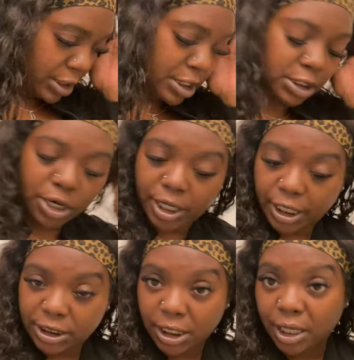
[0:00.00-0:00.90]
this is
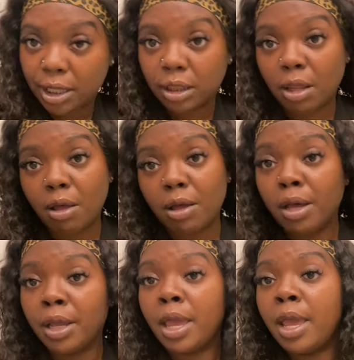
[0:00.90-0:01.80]
starting to get
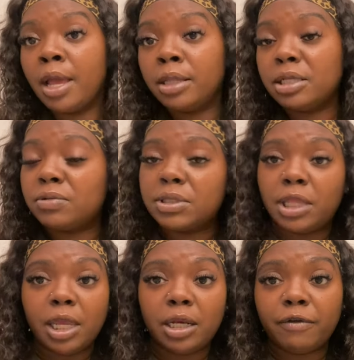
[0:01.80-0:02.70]
long. This was
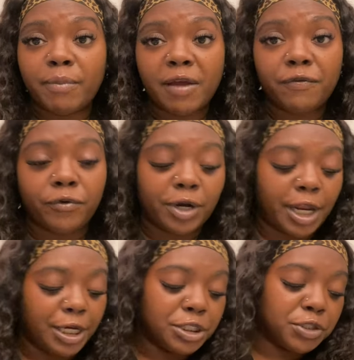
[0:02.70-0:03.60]
the end of my four
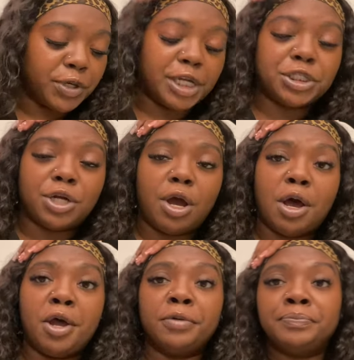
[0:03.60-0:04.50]
day stretch,
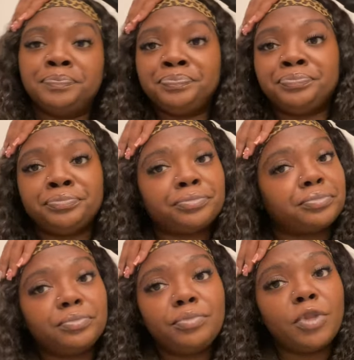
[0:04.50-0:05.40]
y'all.
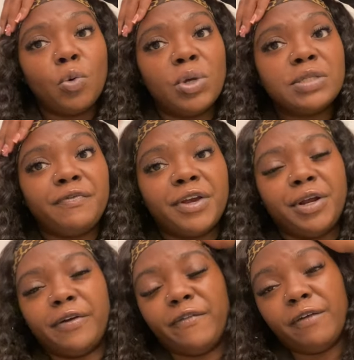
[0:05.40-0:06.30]
Wasn't very
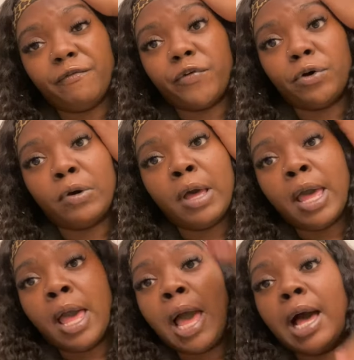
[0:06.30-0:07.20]
eventful.
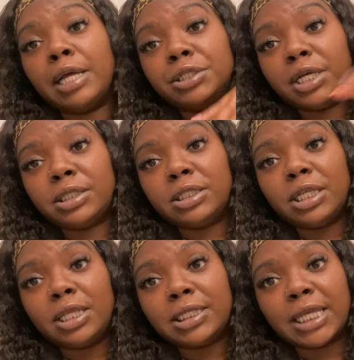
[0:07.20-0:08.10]
Adjusting to
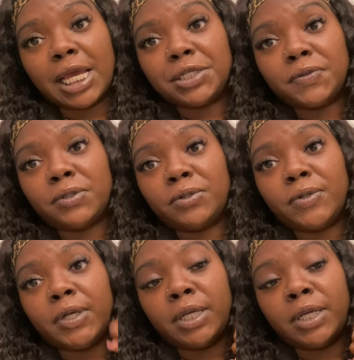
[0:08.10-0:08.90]
the schedule